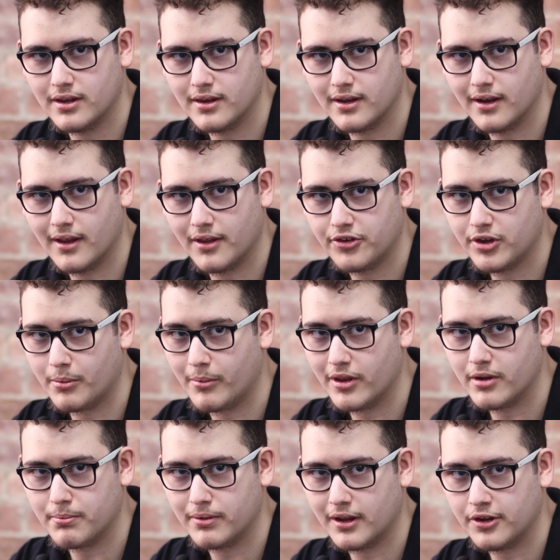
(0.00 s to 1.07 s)
than some
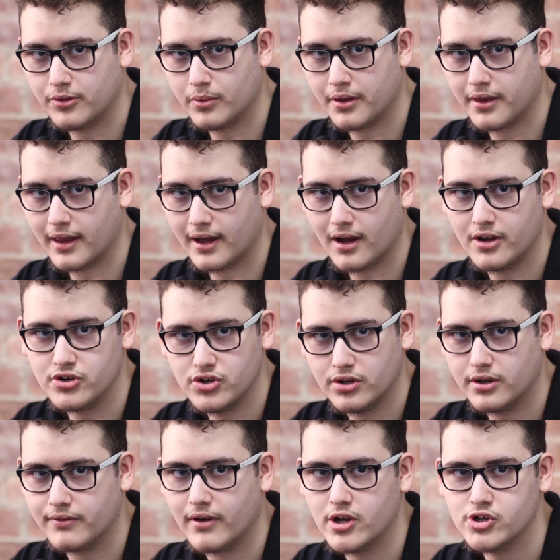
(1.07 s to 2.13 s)
other place with like
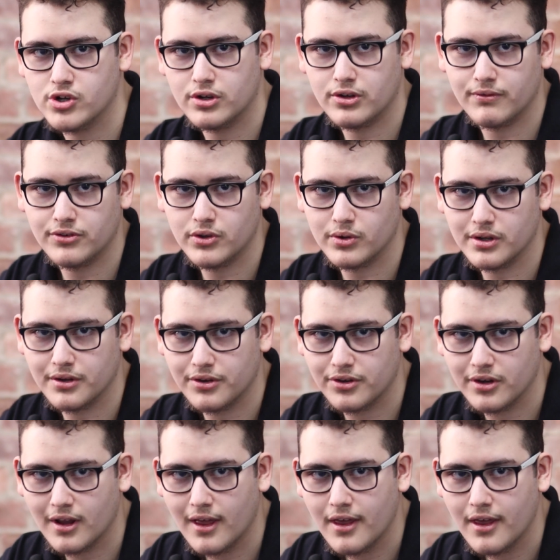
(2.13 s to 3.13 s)
hundreds of students.